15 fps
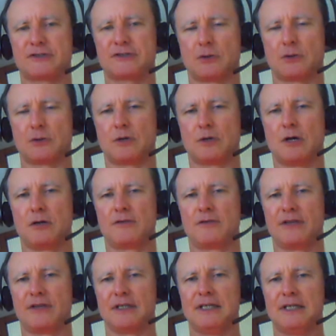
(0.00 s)
So
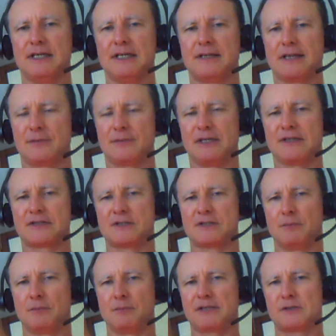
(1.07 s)
that means the
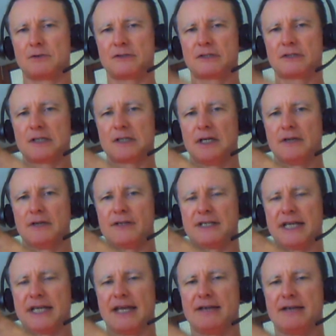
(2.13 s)
muscles,
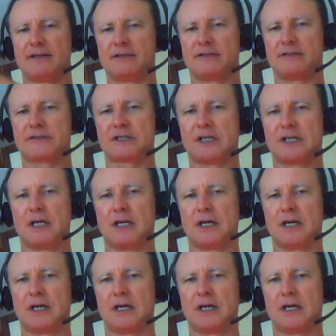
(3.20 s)
the tendons,